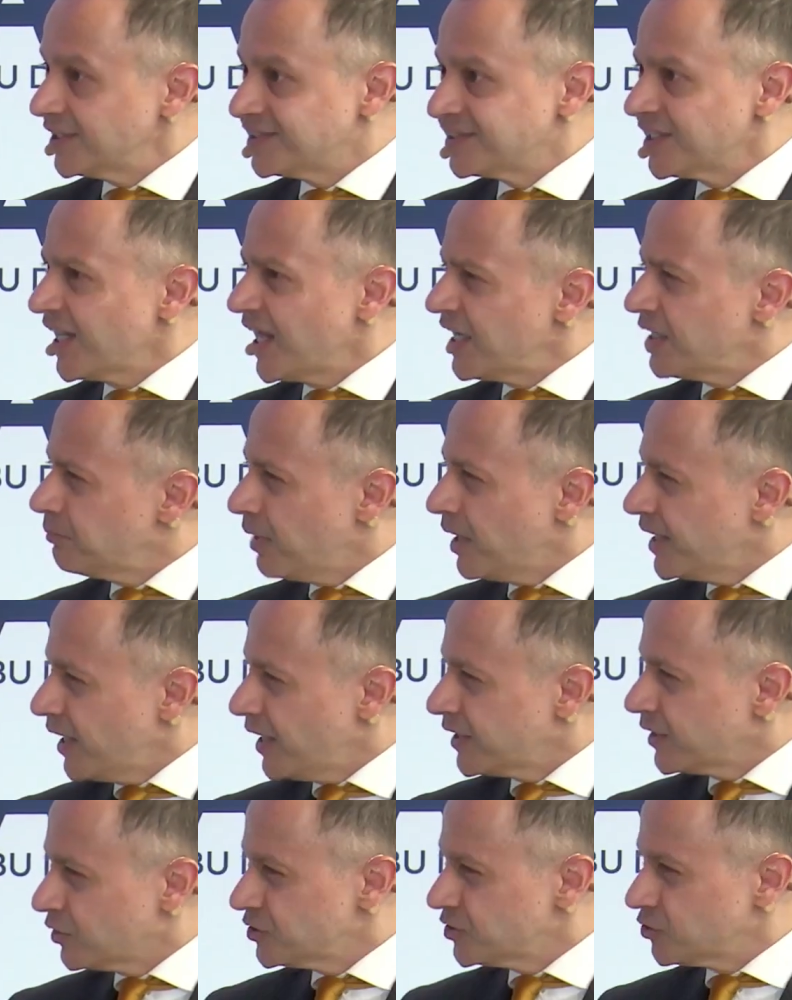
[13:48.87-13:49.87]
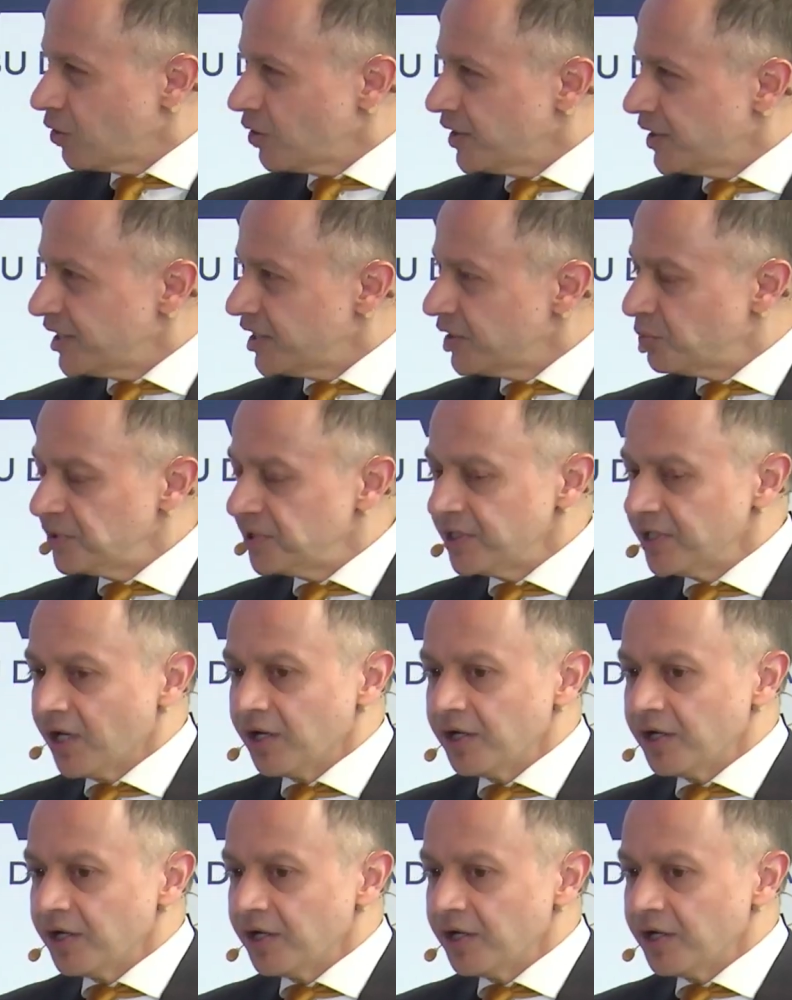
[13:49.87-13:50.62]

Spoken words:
It's a line-by-line consolidated within